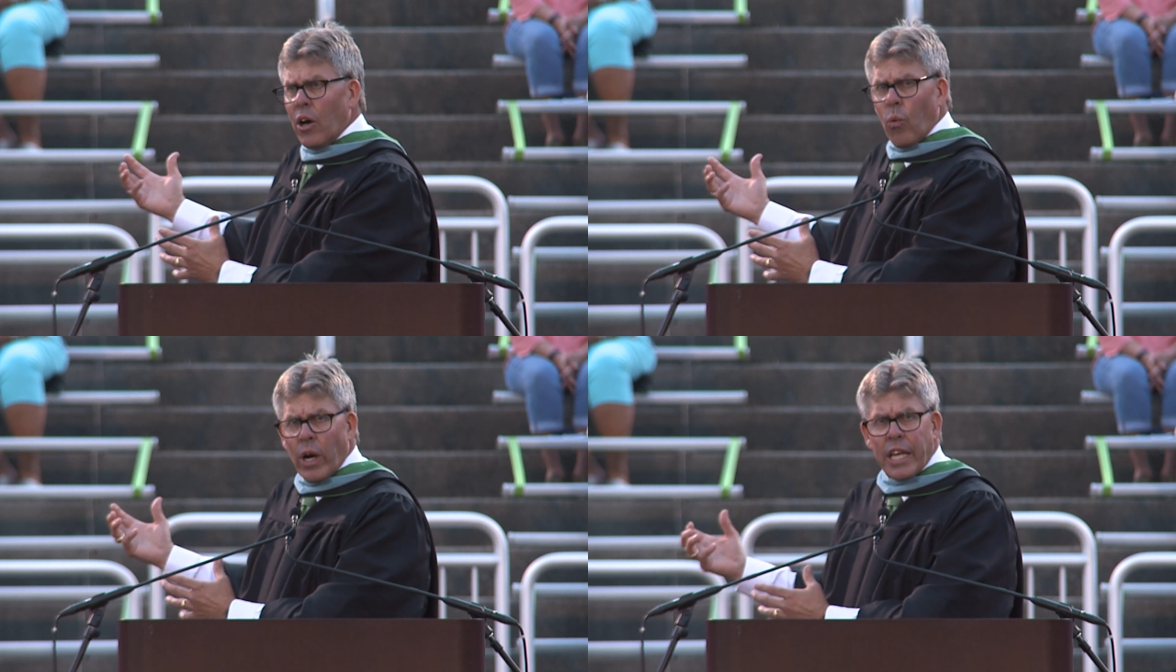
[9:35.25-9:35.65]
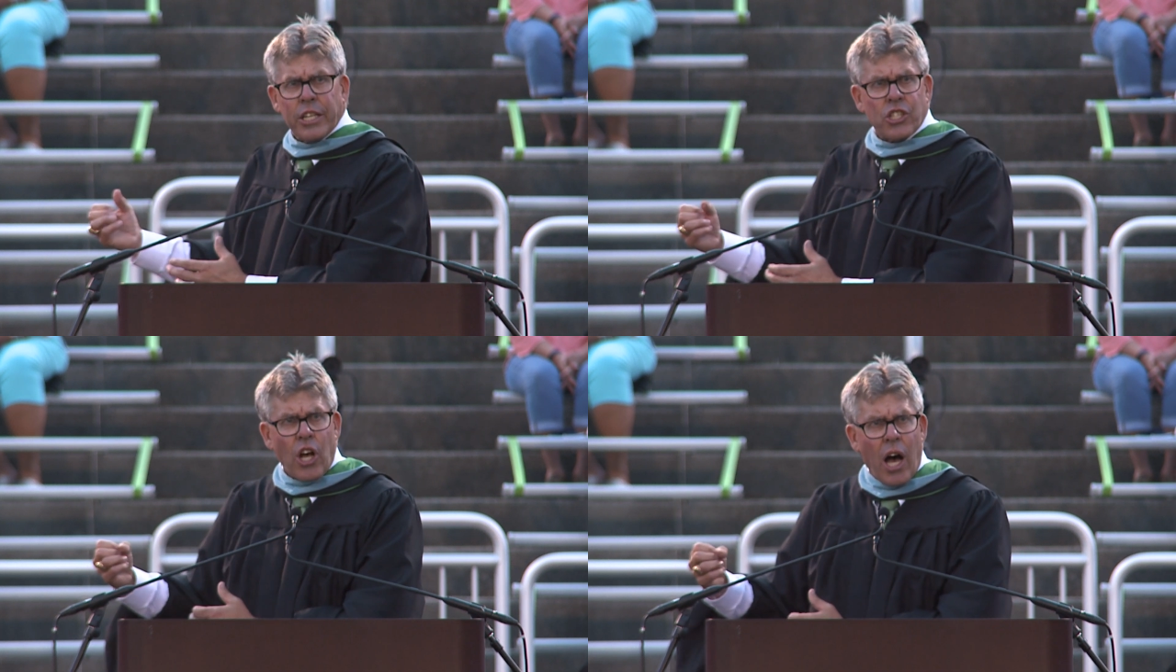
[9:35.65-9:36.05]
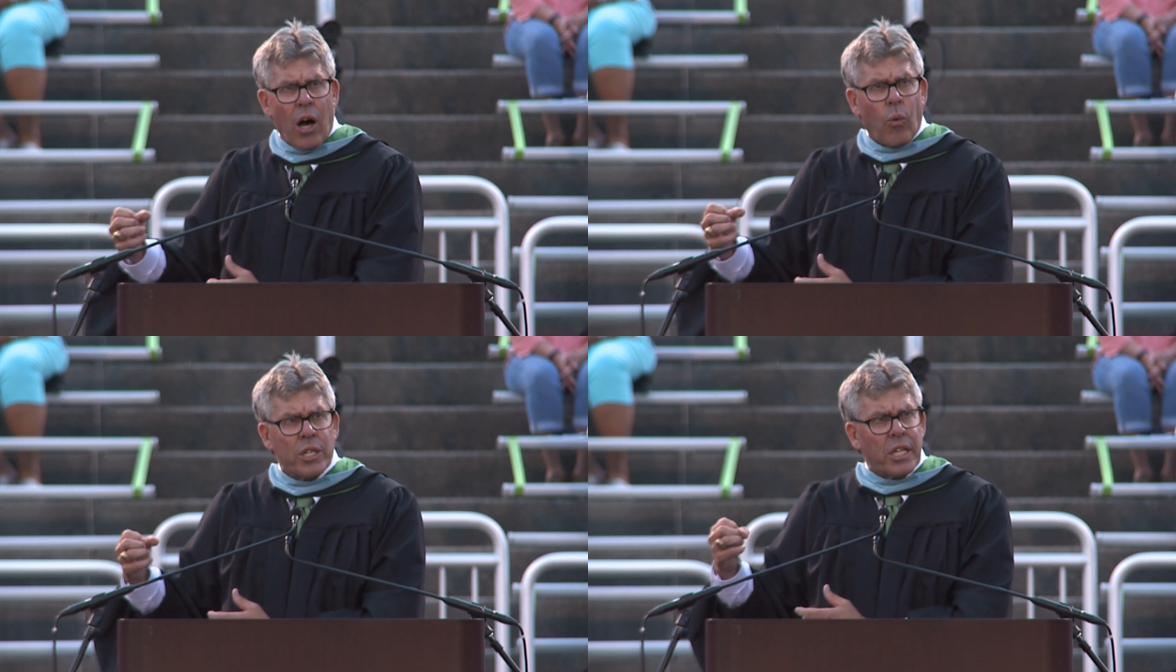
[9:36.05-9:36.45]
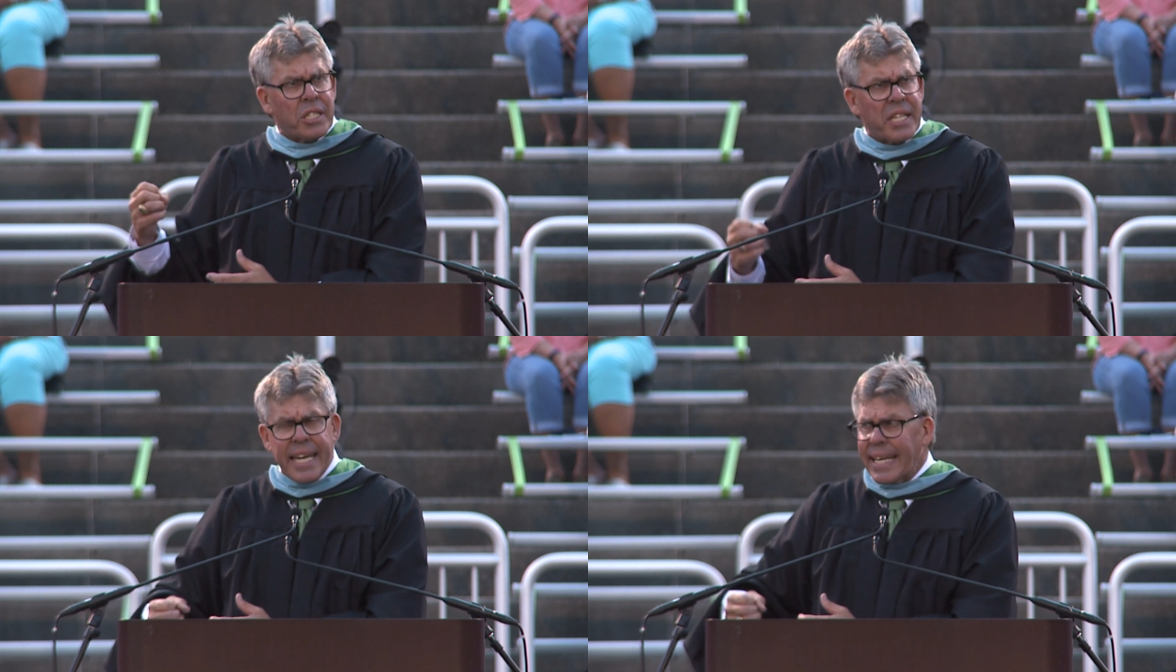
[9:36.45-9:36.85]
What he saw was a
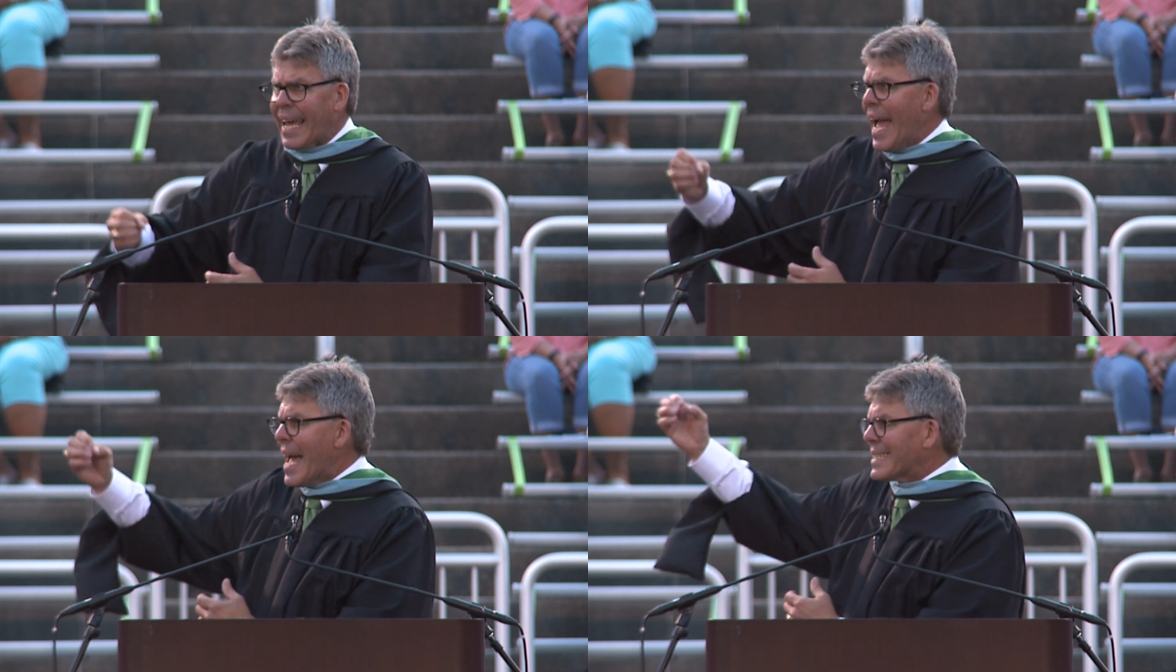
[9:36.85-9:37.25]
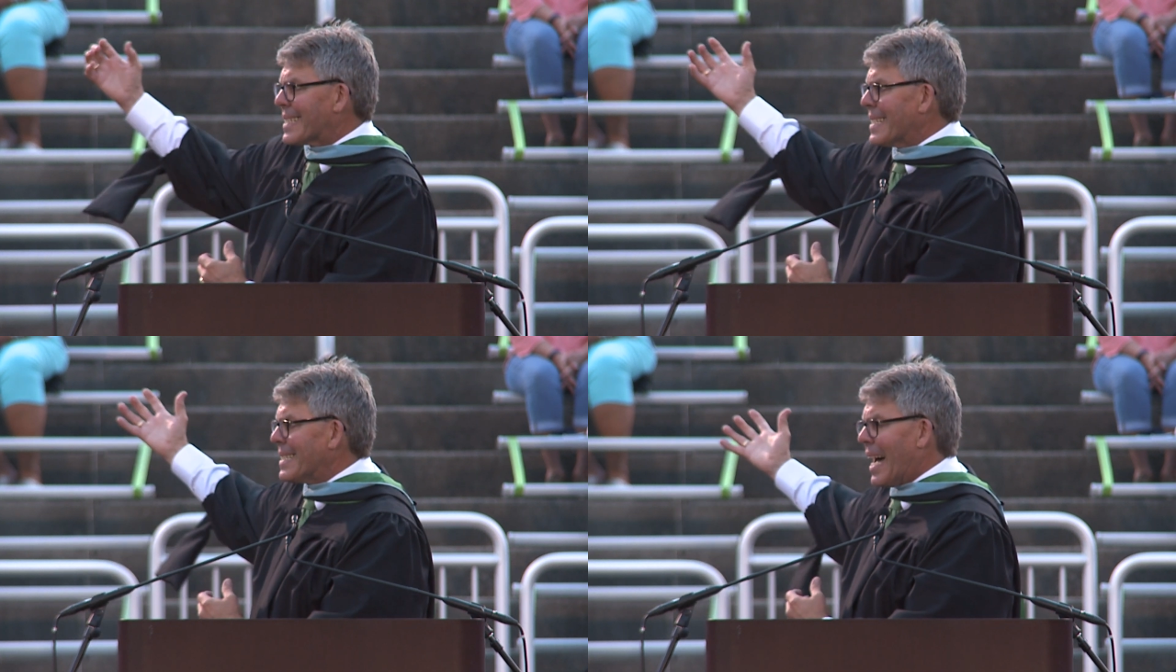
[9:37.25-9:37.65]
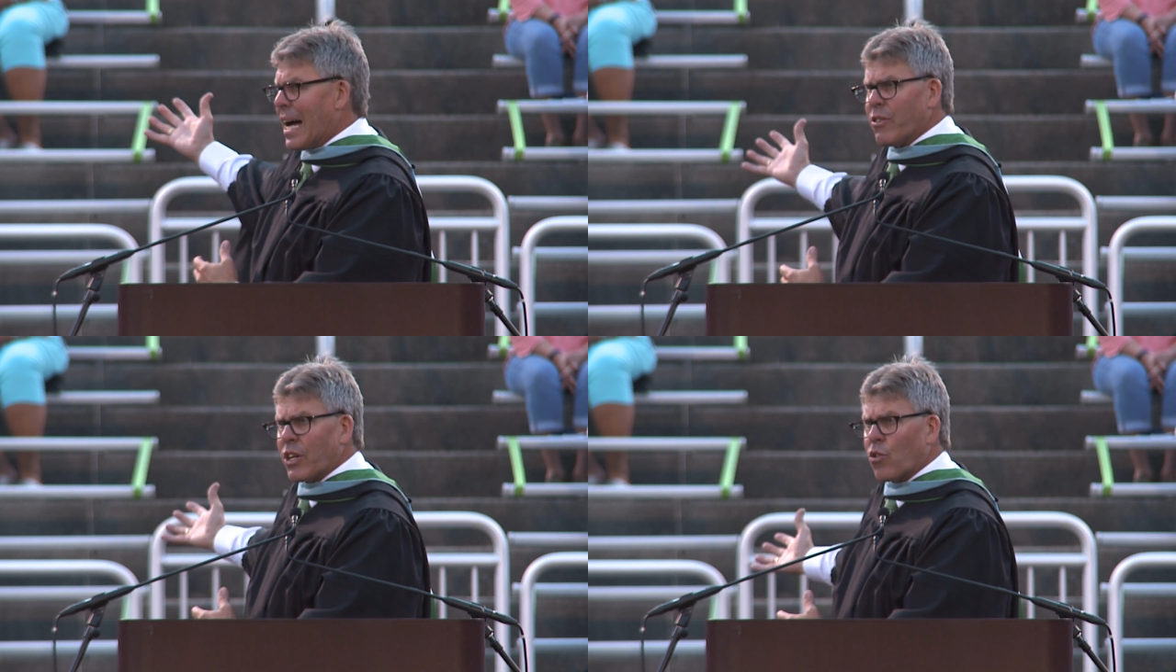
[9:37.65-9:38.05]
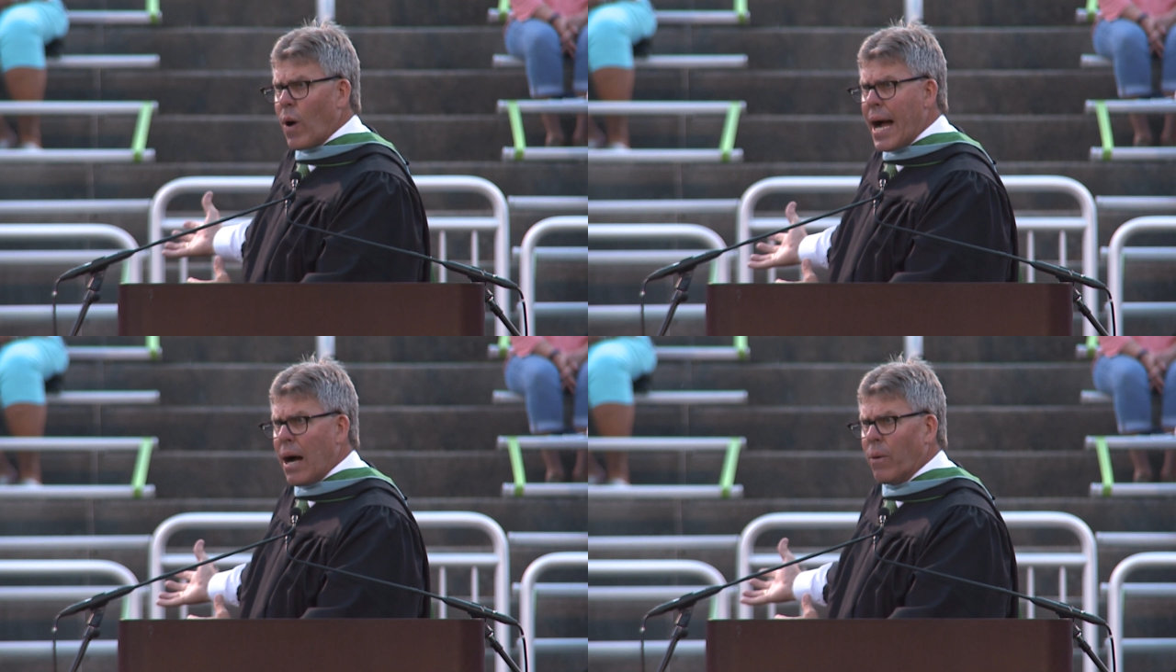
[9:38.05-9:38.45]
seed casted on the
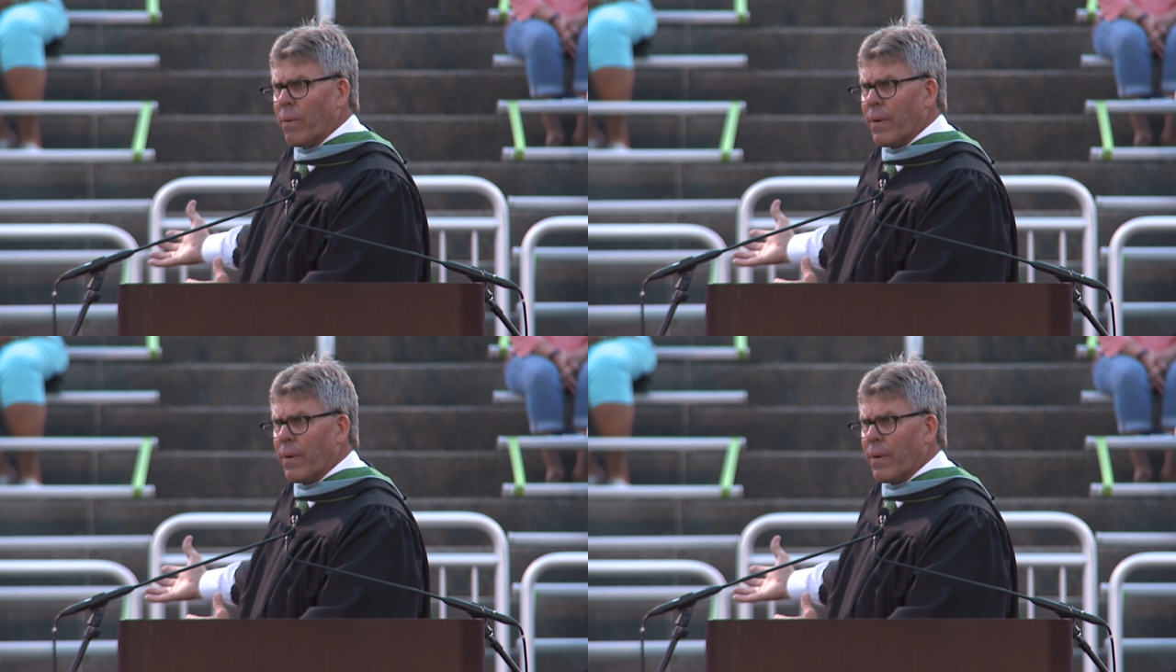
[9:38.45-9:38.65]
ground.